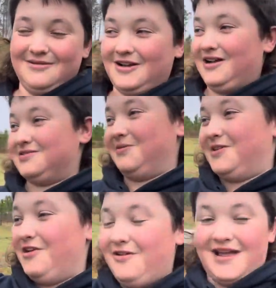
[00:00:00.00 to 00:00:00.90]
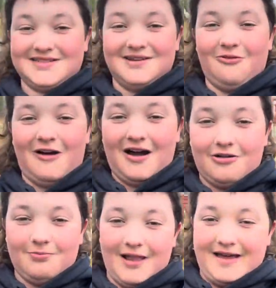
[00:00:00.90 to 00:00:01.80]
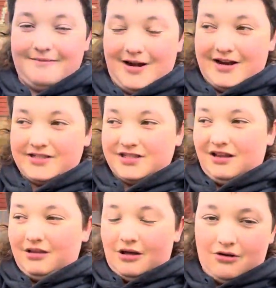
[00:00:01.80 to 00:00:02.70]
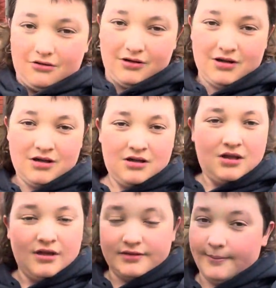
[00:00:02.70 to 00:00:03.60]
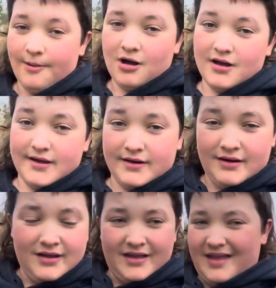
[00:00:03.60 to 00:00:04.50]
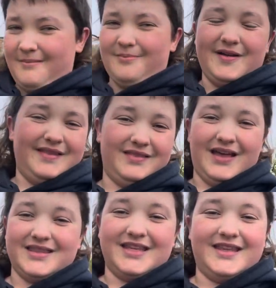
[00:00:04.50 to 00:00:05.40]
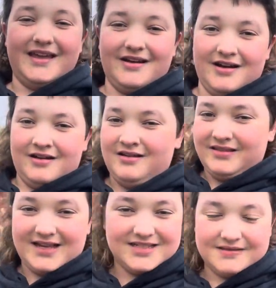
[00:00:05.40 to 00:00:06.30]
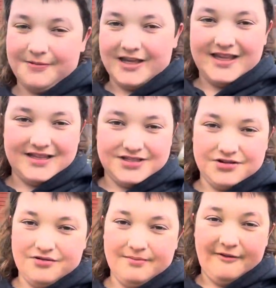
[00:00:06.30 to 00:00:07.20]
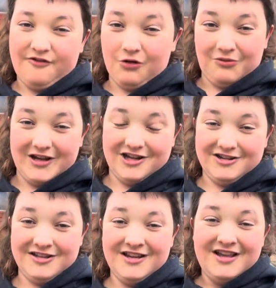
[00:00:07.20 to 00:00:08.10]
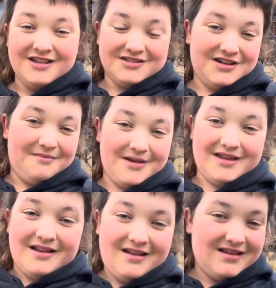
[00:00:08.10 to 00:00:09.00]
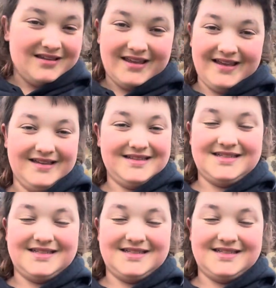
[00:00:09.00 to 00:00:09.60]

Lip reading: because we do have some wild blackberries along the pond, but like the deer, they just been getting to them before we could. So I mean, yeah,